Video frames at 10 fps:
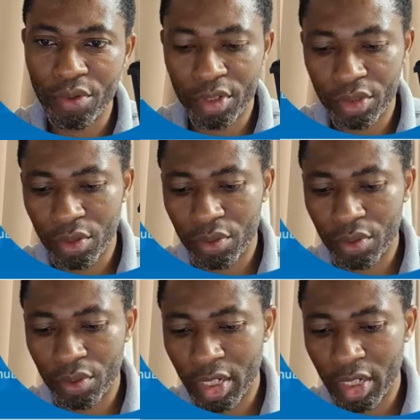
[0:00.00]
the token
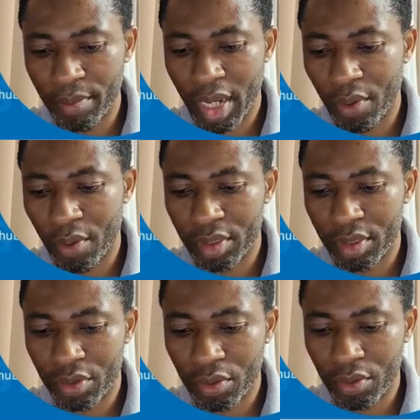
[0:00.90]
name. I want the
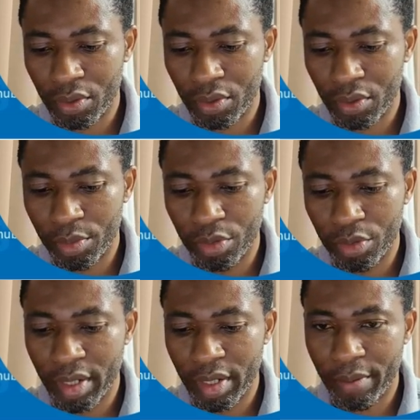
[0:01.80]
token name to be
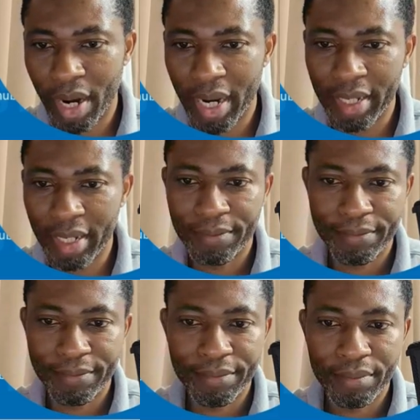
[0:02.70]
numeric pi.
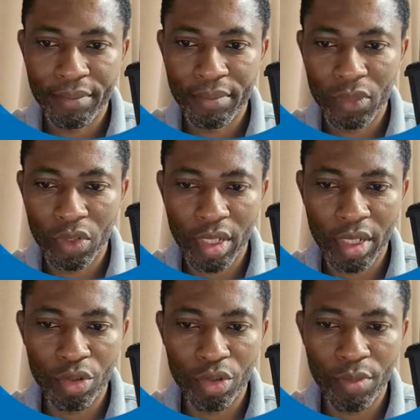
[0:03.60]
Okay,
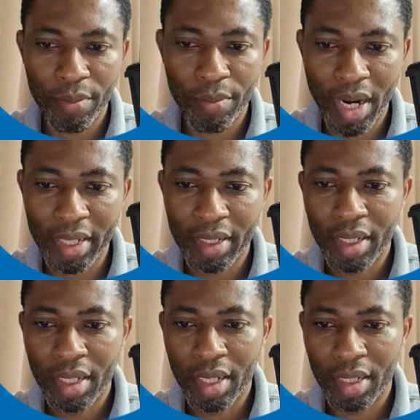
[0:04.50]
numeric pi.
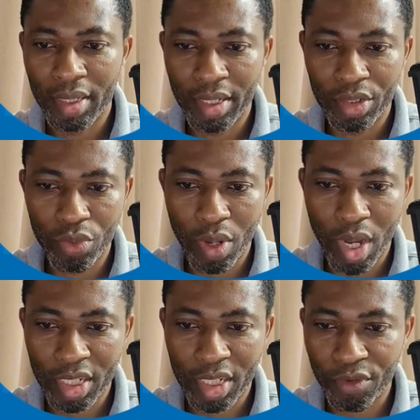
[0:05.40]
And then to
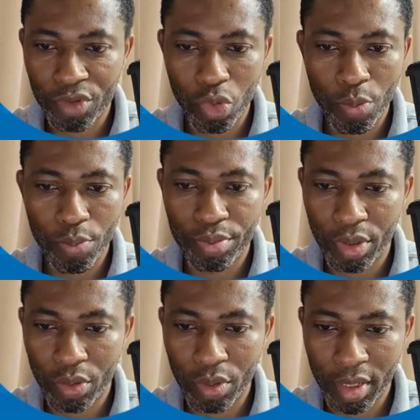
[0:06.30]
ask for scope
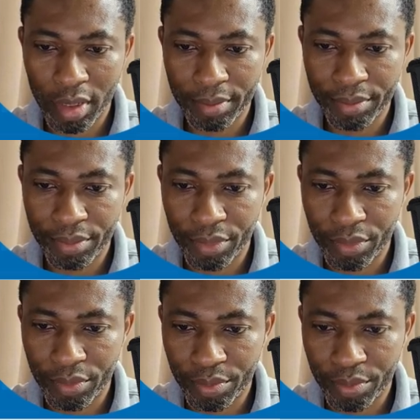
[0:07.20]

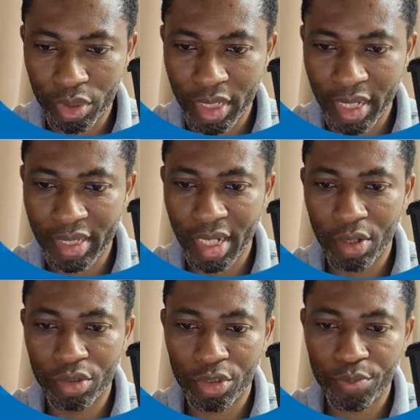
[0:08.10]
project, I will
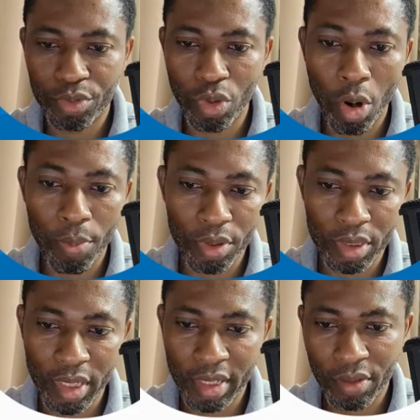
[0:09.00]
just put all
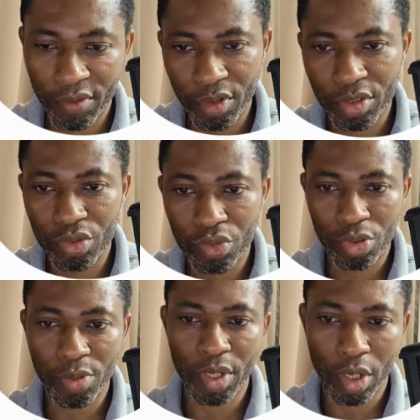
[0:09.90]
projects. Of course, it throws
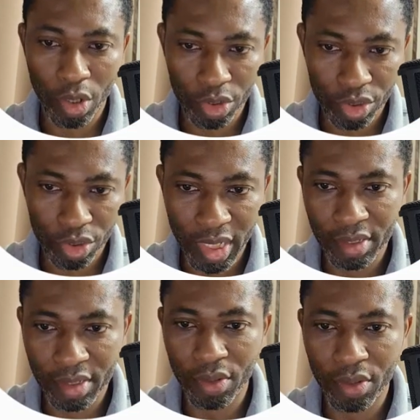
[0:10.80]
up a caution that
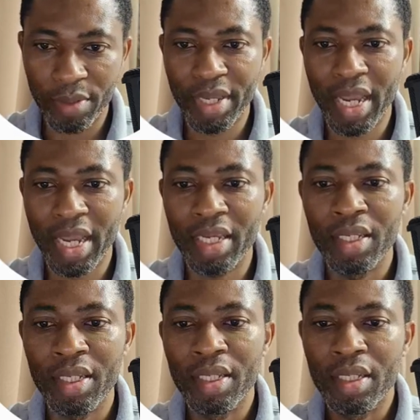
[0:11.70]
your API
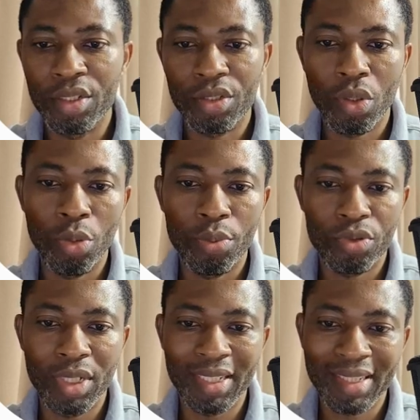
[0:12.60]
is scoped to the
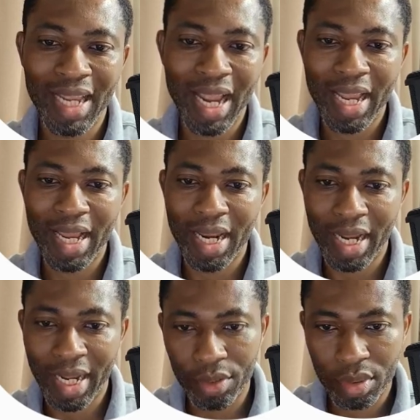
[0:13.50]
entire
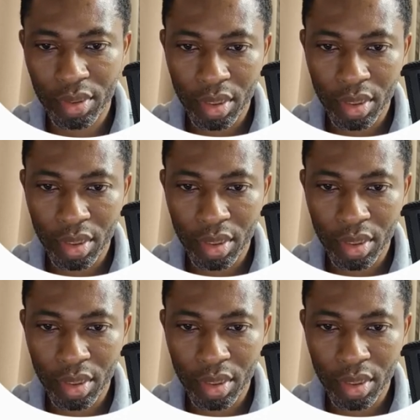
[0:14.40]
account,